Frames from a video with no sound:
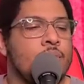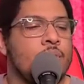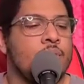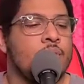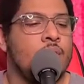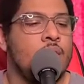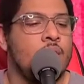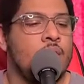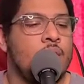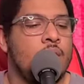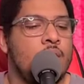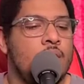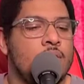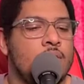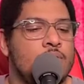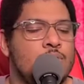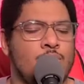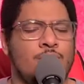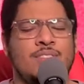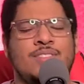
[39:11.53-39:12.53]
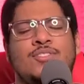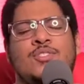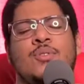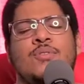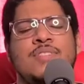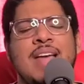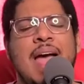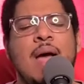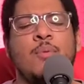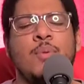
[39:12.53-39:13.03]
Uh, so it, so
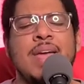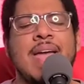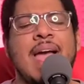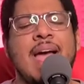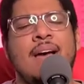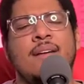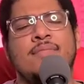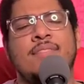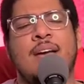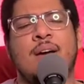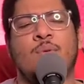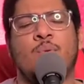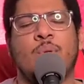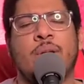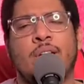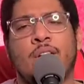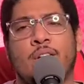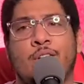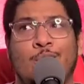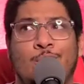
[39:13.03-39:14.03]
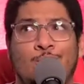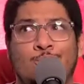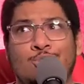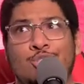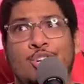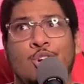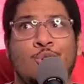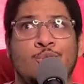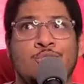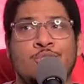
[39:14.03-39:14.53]
that we have that weird, oh,
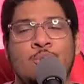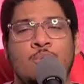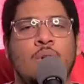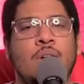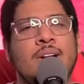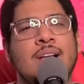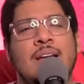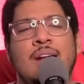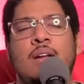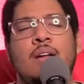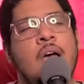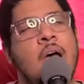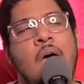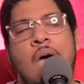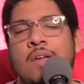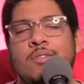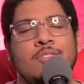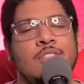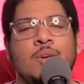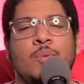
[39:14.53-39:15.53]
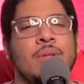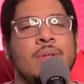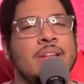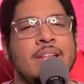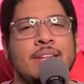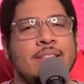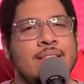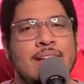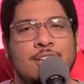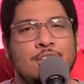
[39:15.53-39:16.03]
chosen one kind of, I don't think we
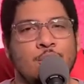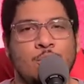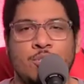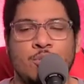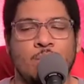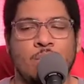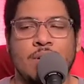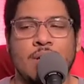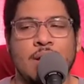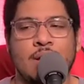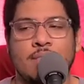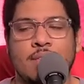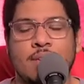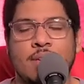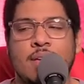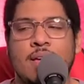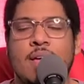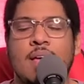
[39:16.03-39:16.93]
needed that chosen one kind of thing.